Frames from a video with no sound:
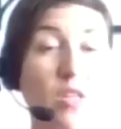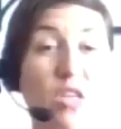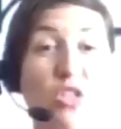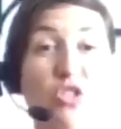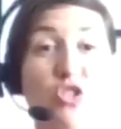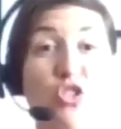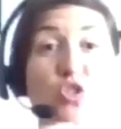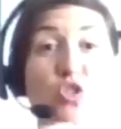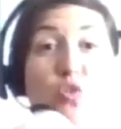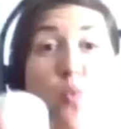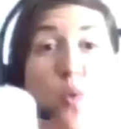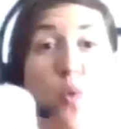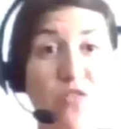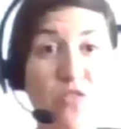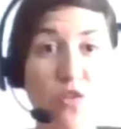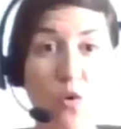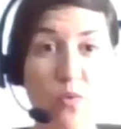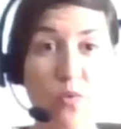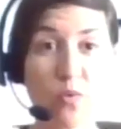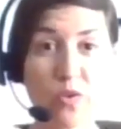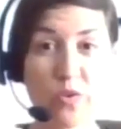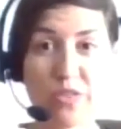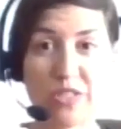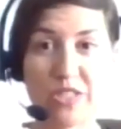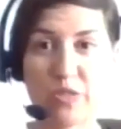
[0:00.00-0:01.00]
Just one though,
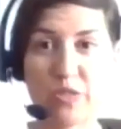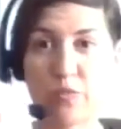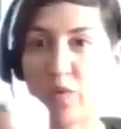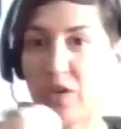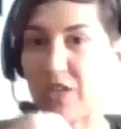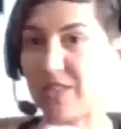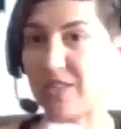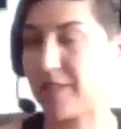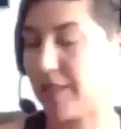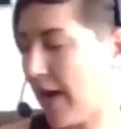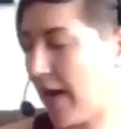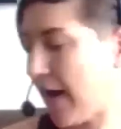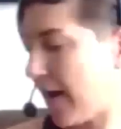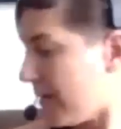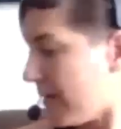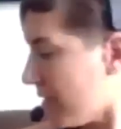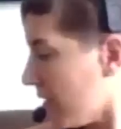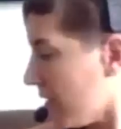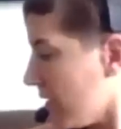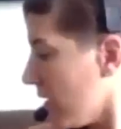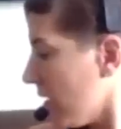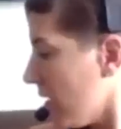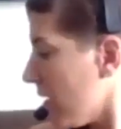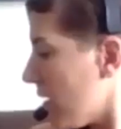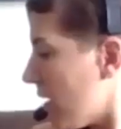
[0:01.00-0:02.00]
we only need one today.
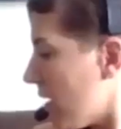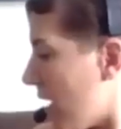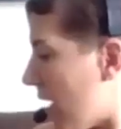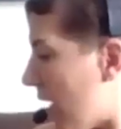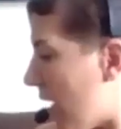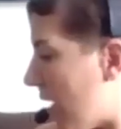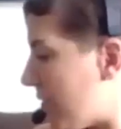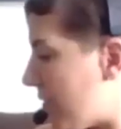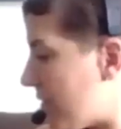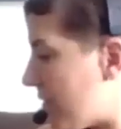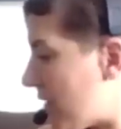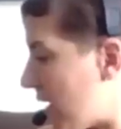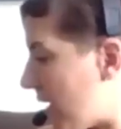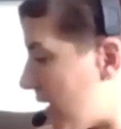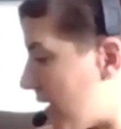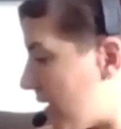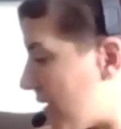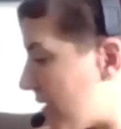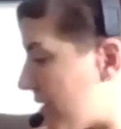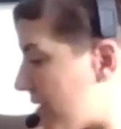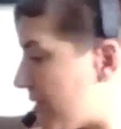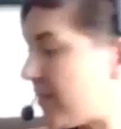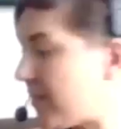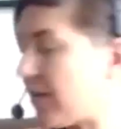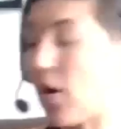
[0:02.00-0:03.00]
And
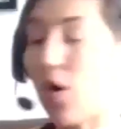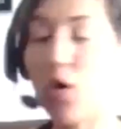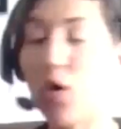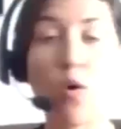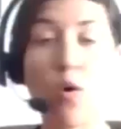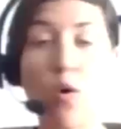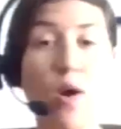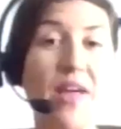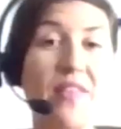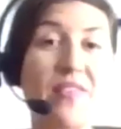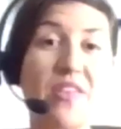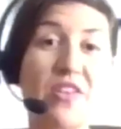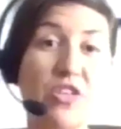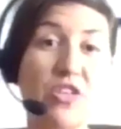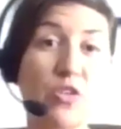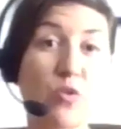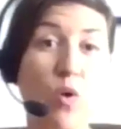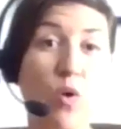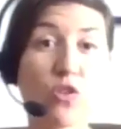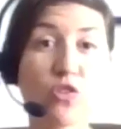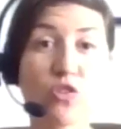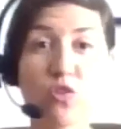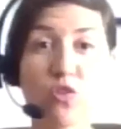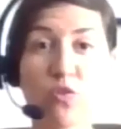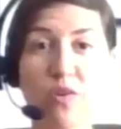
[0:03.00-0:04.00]
then, and then you
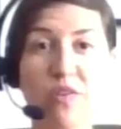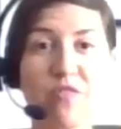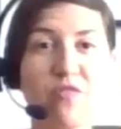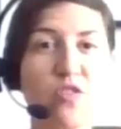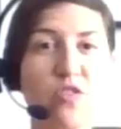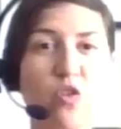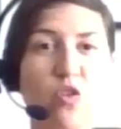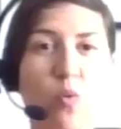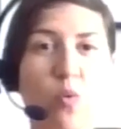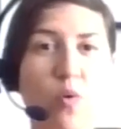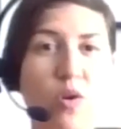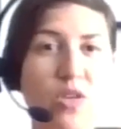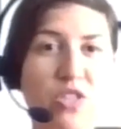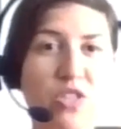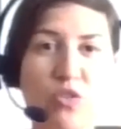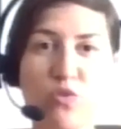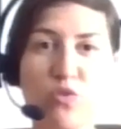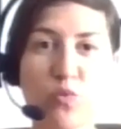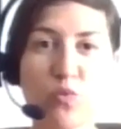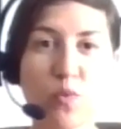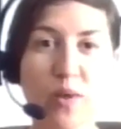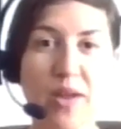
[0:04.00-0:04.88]
also, if you don't want to use